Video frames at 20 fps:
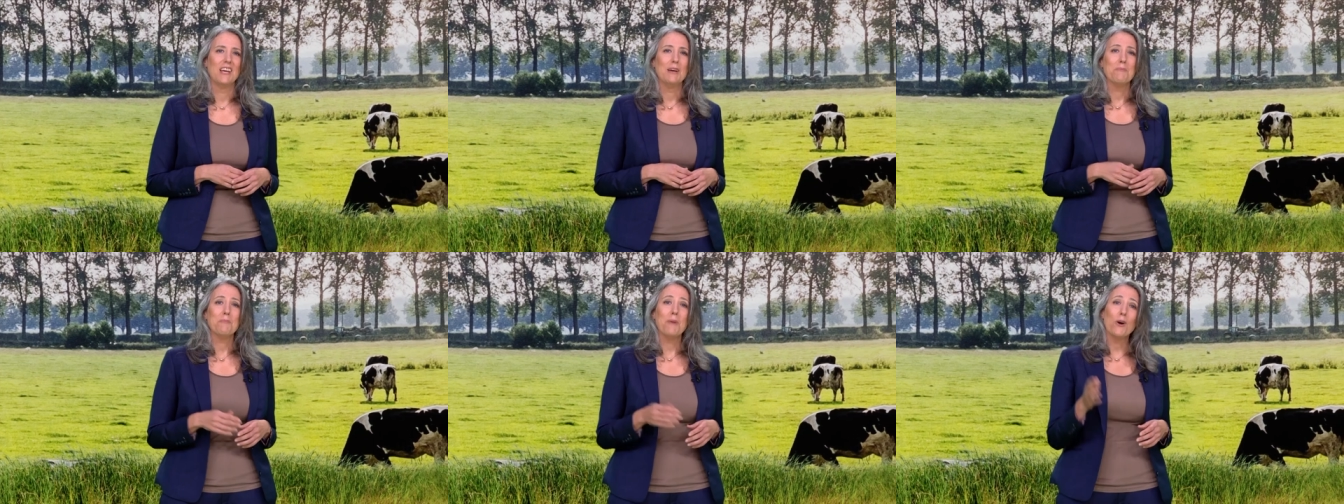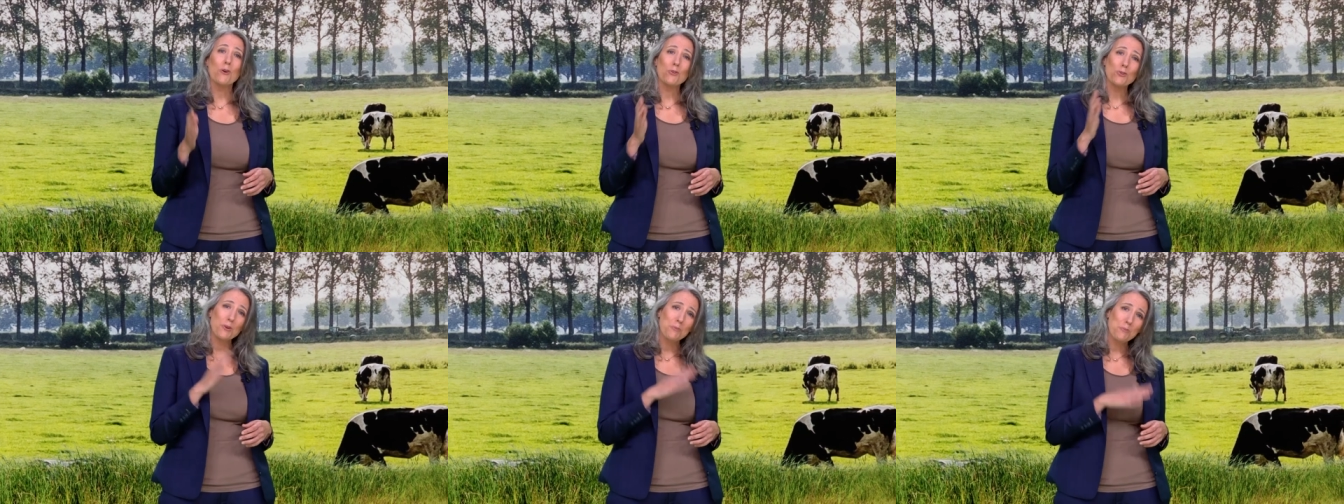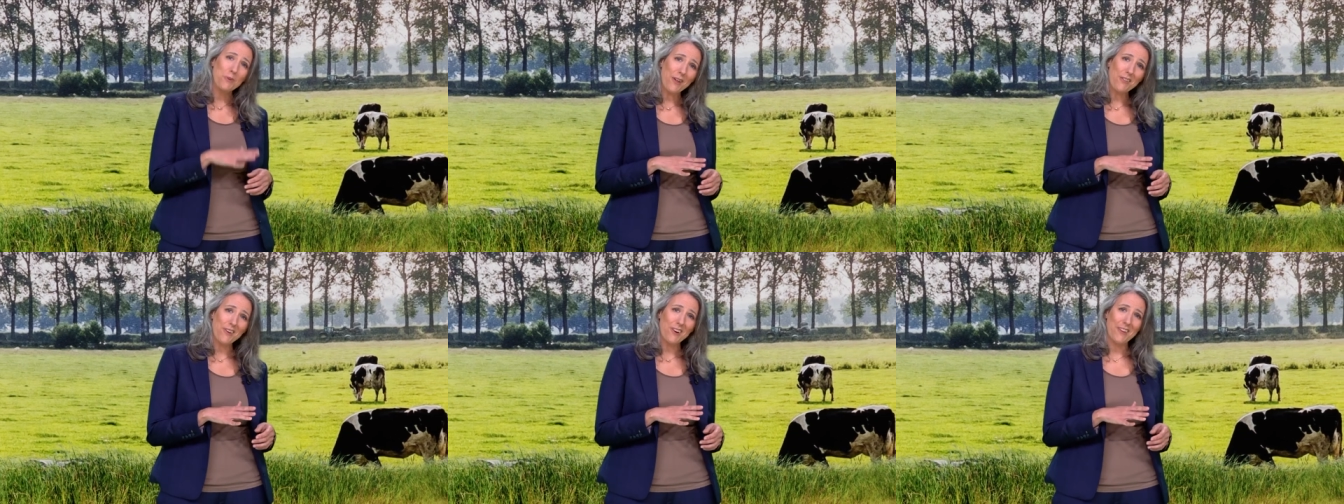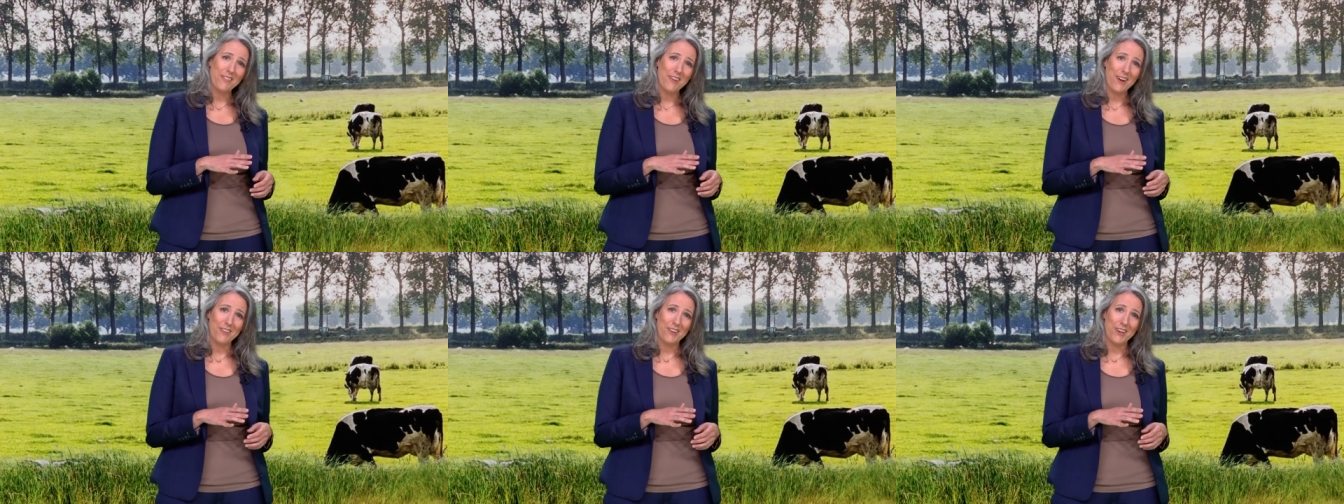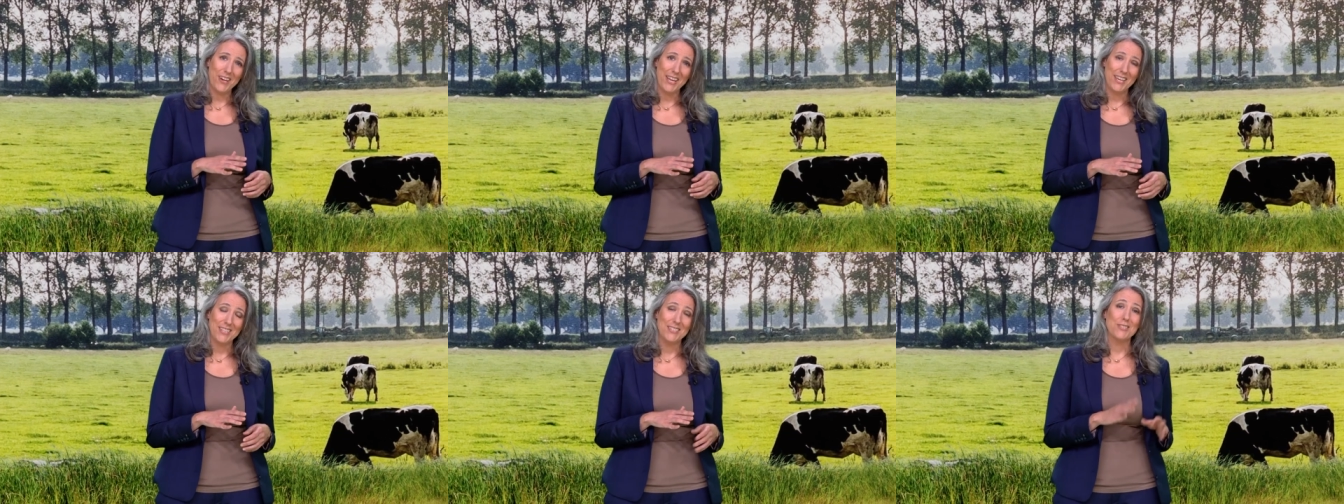My older brother, on the other
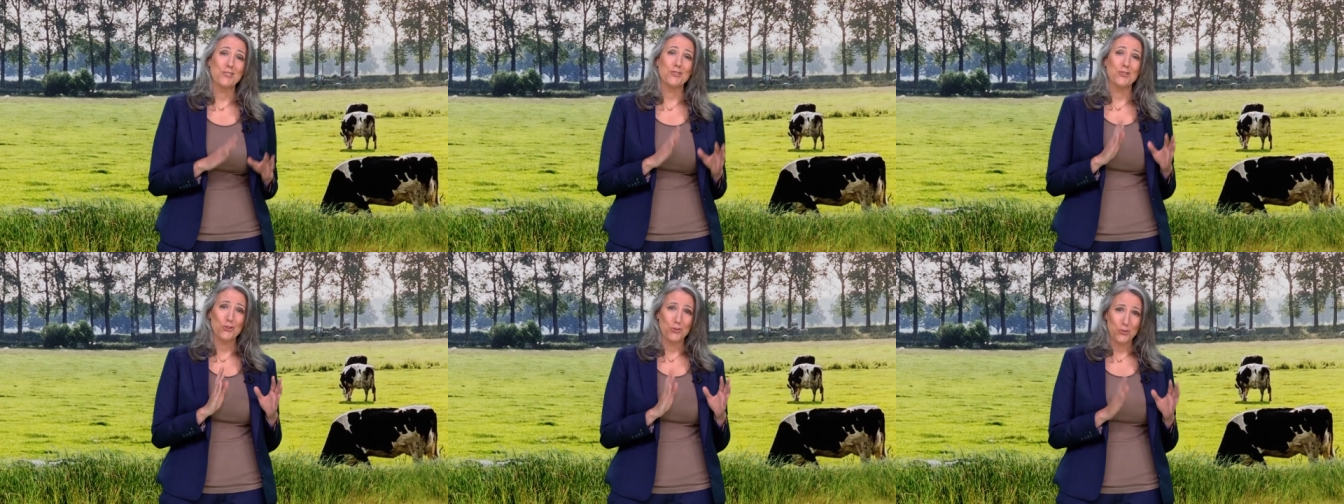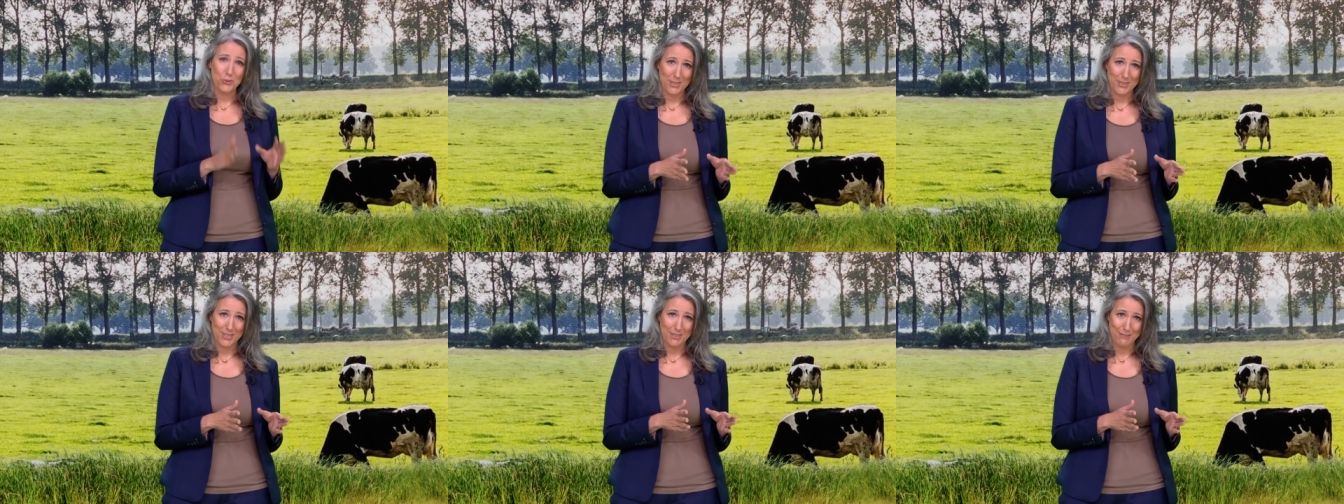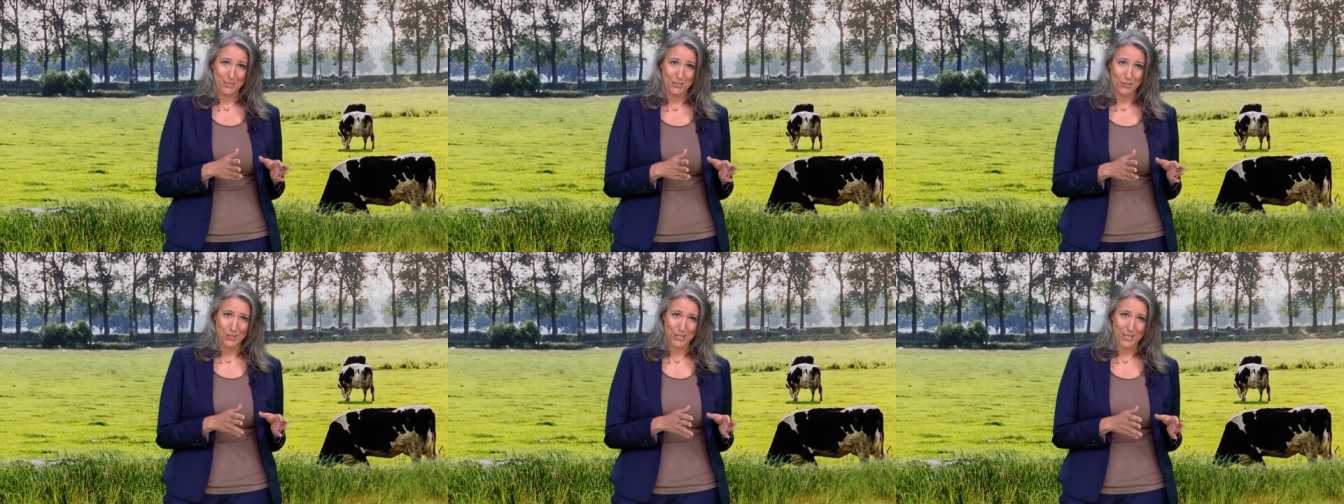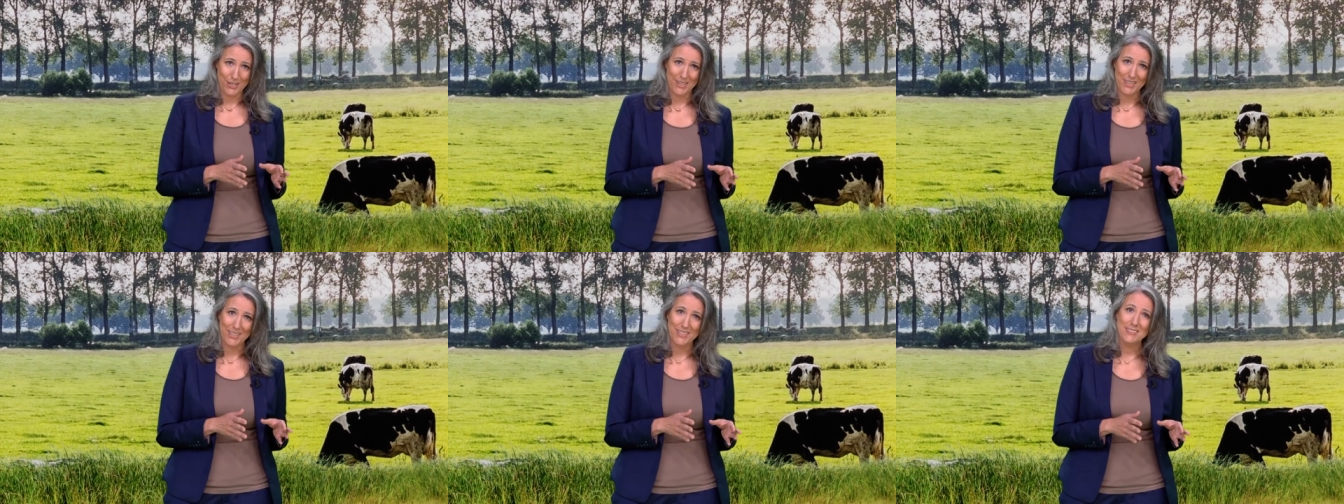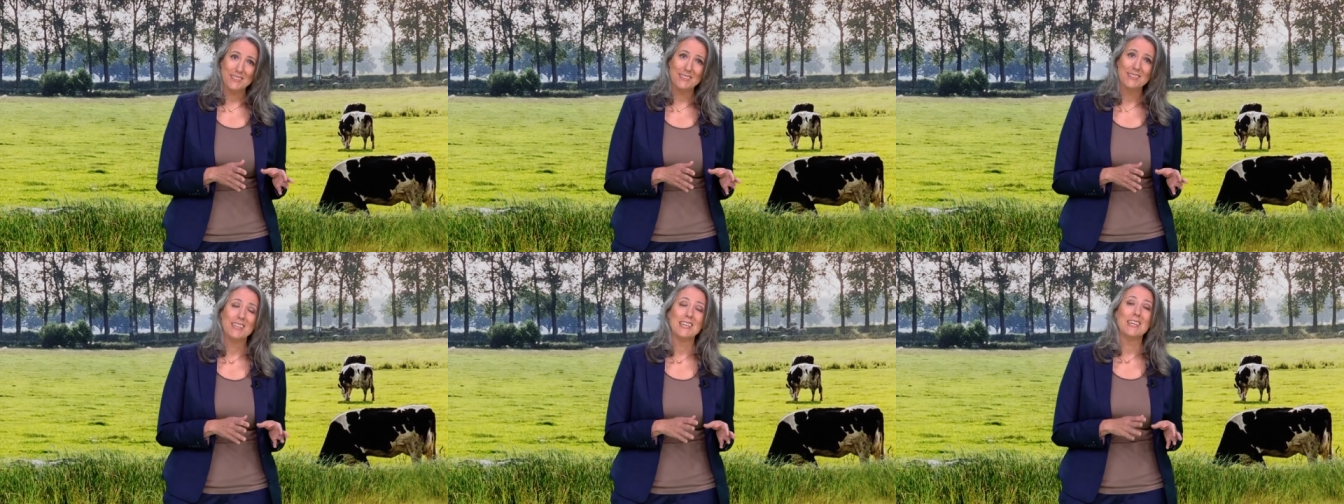hand, is strictly
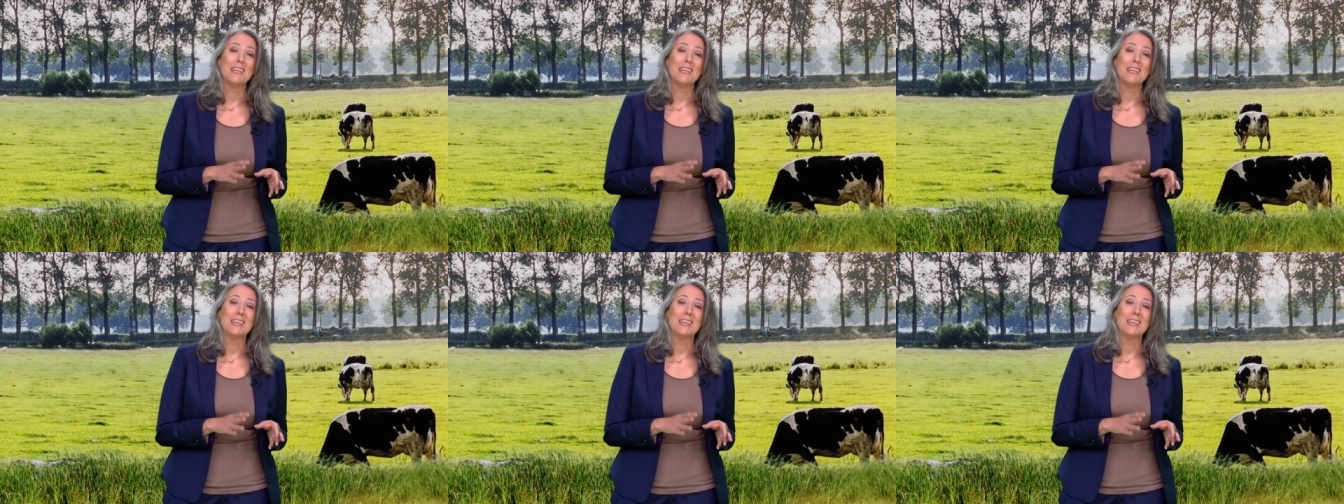vegetarian.